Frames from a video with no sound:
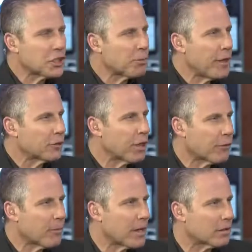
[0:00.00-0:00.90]
just being treated
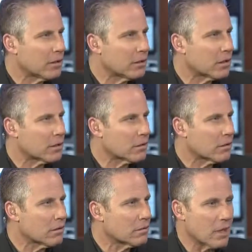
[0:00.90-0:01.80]
for mental illness,
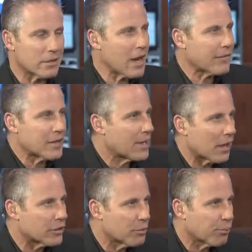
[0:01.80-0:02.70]
doesn't have to
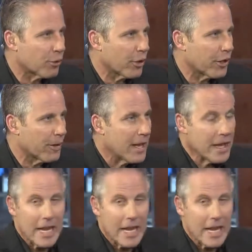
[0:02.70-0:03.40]
tell his employer.